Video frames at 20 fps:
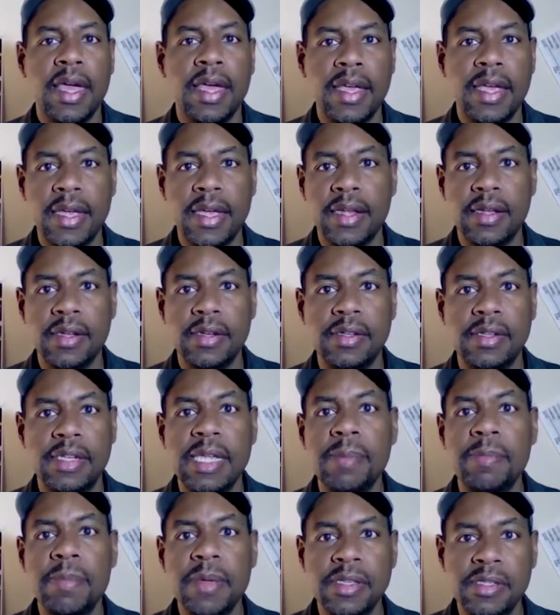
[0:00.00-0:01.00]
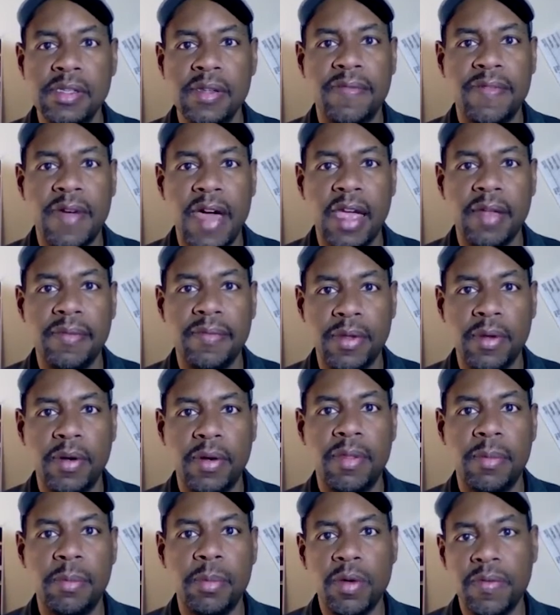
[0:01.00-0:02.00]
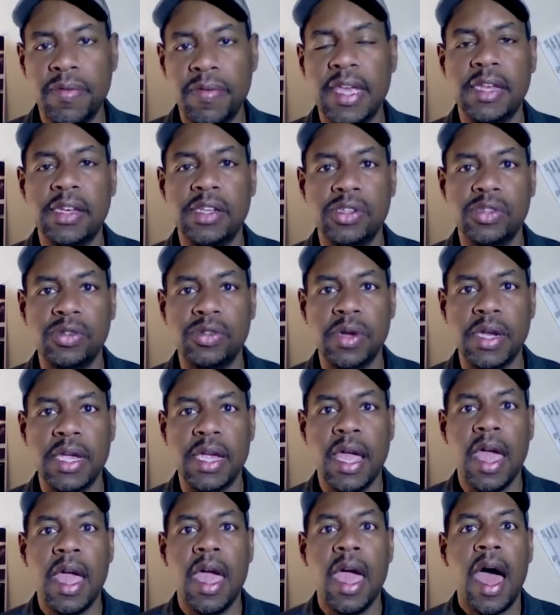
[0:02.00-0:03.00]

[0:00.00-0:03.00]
get a demystified view of the movie industry.